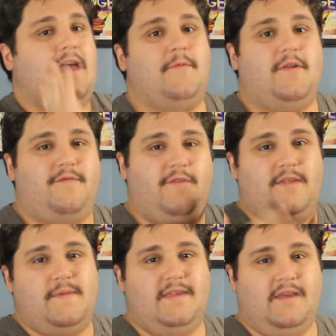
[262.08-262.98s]
I'm going to
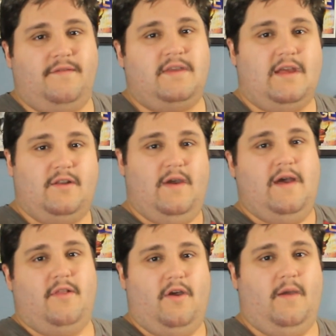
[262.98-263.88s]
freeze myself because I don't know
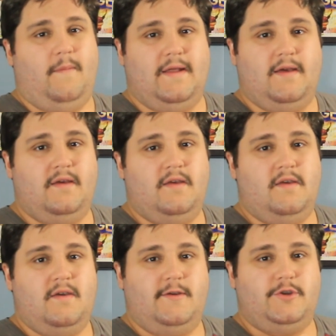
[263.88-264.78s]
how long I'm going to
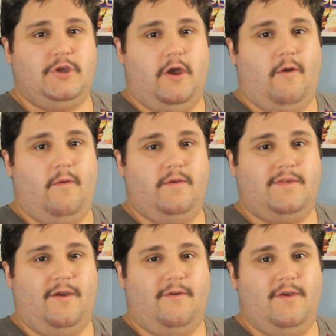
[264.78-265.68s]
show.
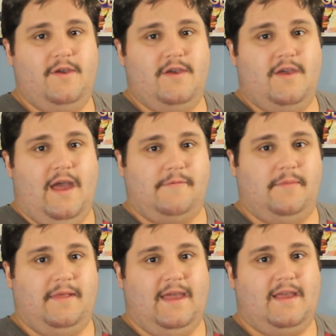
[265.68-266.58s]
So I'm
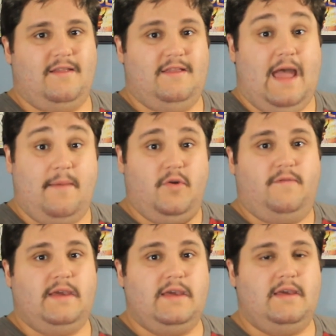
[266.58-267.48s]
going to be like, not
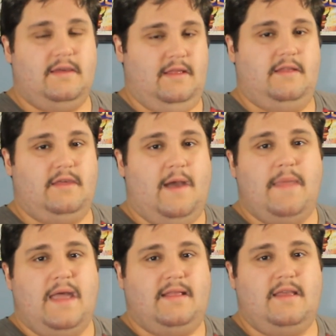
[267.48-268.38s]
moving. It's
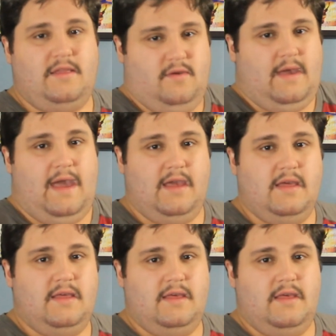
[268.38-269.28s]
okay.
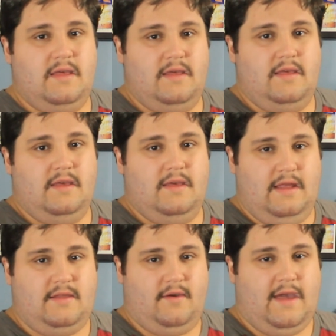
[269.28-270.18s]

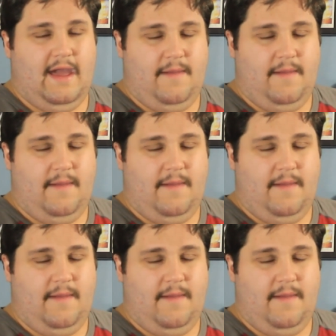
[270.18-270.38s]
It's okay.